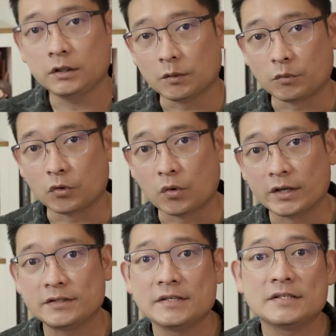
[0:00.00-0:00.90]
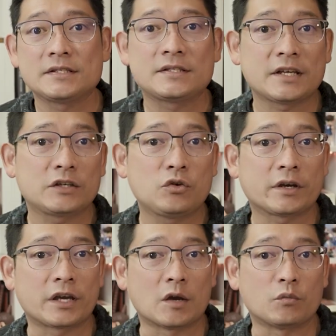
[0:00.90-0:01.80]
Number 1. Stick your
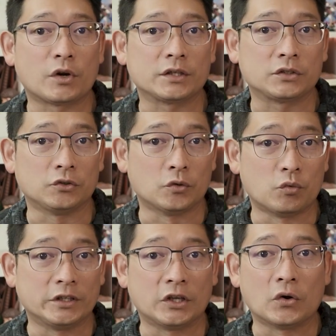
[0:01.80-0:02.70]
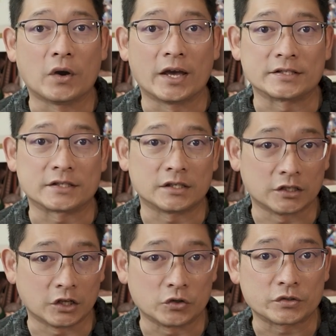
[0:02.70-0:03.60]
camera to the window as
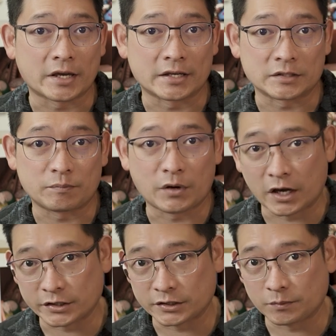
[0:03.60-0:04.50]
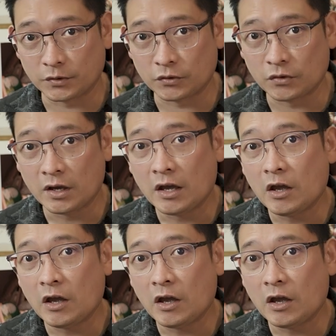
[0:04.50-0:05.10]
close as possible.